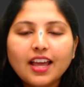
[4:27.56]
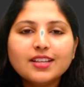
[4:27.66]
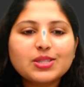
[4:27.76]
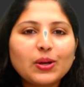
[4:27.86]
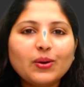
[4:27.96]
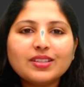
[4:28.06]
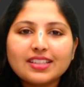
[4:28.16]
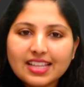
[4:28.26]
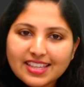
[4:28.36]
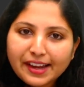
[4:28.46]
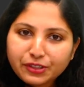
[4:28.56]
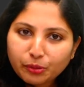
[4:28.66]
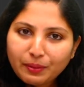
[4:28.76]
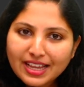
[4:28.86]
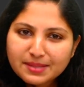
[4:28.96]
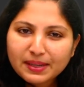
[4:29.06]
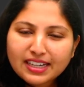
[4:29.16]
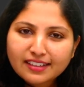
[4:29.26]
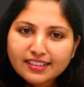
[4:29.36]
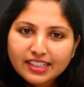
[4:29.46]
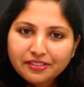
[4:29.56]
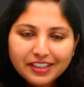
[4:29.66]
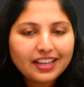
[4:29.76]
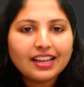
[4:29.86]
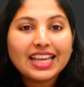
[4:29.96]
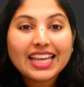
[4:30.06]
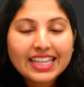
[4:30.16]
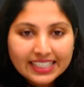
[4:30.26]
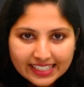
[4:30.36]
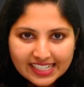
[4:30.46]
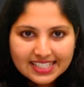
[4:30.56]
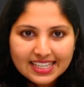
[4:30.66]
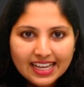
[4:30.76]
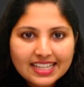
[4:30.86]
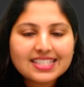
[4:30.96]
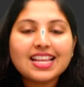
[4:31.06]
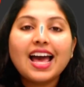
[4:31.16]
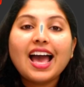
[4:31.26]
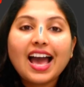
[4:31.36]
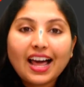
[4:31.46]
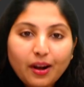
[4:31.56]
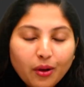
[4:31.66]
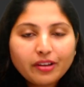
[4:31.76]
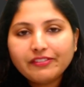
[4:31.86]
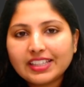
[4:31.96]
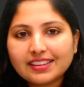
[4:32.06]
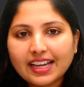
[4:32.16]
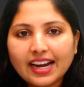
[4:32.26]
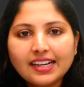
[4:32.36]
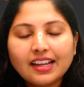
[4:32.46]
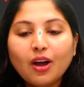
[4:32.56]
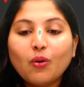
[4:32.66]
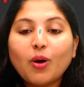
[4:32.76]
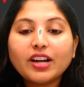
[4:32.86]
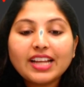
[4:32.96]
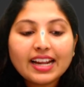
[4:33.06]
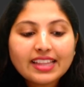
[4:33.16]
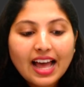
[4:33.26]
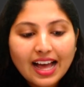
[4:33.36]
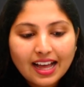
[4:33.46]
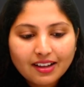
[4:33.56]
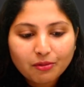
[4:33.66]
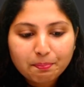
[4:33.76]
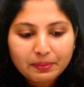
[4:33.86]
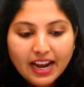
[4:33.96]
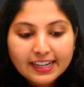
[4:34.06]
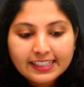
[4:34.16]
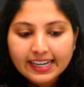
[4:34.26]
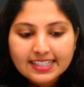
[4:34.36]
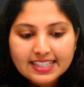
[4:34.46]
So the cytoplasmic content will increases. Along with that, what are the contents?